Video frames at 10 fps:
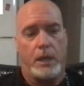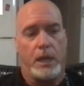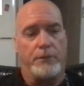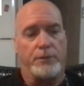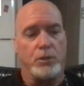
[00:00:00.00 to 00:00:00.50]

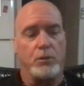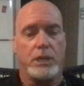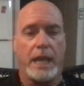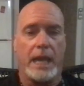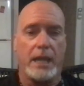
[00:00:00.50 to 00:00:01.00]
If you
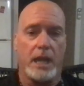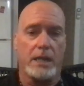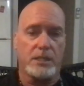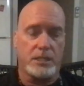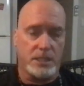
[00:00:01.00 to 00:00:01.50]

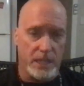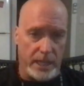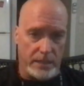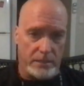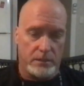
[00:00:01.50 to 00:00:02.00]
cannot
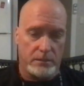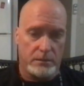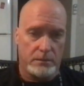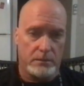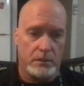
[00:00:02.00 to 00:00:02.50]
sit
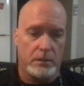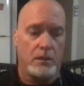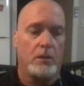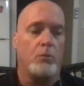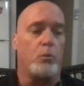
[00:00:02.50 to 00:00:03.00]

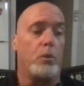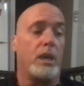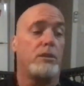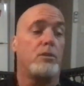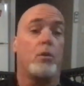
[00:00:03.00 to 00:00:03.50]

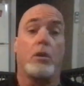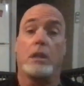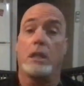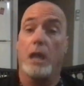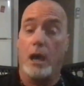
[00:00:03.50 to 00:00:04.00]
with your
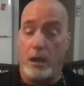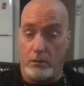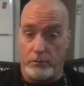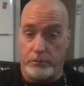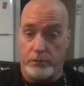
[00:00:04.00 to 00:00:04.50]

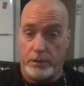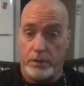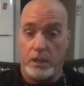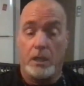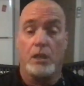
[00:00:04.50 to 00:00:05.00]
love,
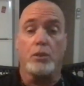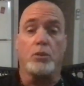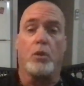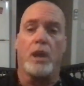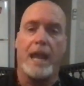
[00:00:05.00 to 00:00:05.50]

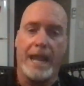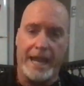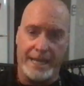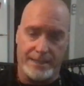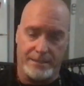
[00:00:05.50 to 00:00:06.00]
your
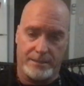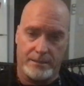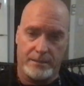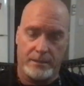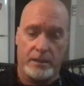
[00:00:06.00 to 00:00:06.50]
hate,
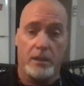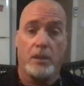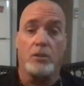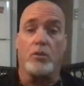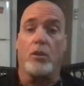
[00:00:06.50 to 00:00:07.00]

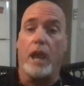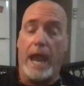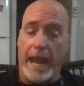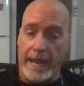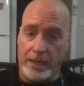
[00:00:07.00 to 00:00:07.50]
your
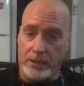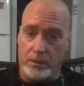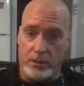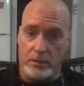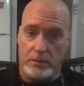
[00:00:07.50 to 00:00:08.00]

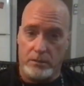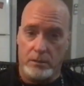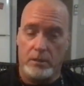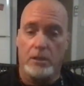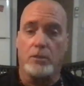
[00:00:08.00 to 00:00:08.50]
anger,
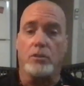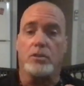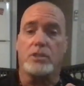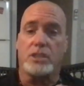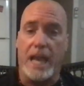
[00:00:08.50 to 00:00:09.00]
your
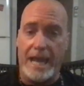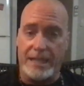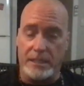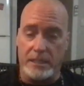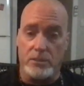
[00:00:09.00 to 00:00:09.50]

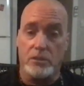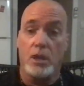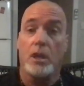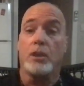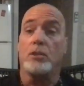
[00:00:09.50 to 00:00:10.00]
sadness,
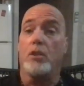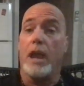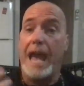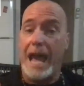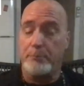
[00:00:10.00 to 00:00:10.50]
your
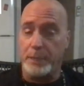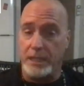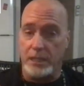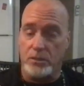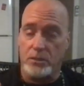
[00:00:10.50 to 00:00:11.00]

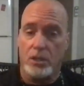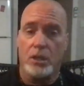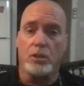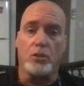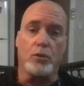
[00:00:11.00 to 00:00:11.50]
happiness,
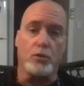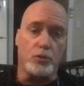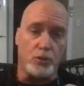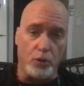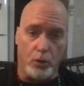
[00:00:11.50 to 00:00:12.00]
your
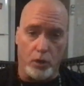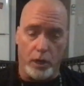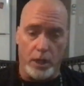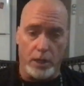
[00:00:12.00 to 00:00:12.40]
joy,